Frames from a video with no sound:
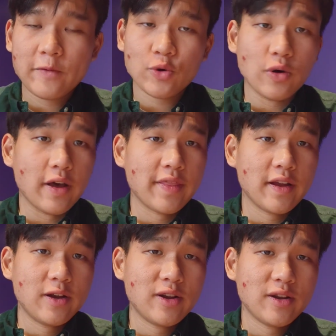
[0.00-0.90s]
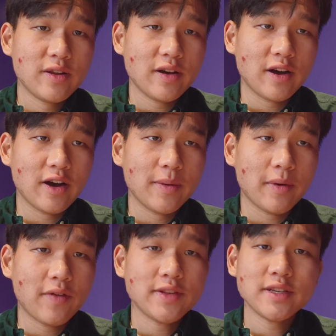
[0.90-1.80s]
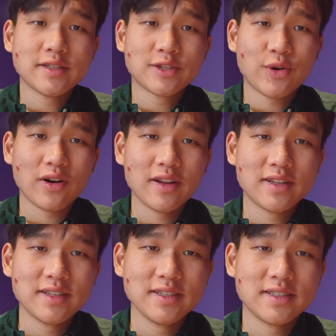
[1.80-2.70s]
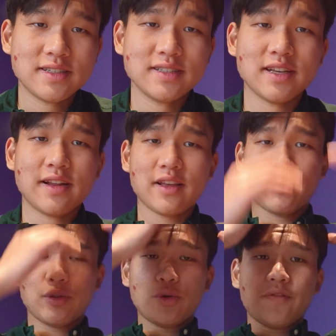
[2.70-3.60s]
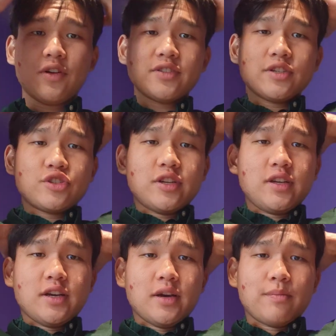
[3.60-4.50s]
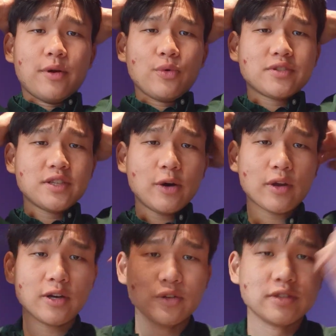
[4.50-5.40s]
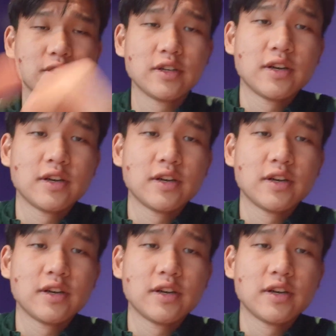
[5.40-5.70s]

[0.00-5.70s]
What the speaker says: Cool, and then obviously it's too early to say anything about the 21st century, but we'll see how it goes.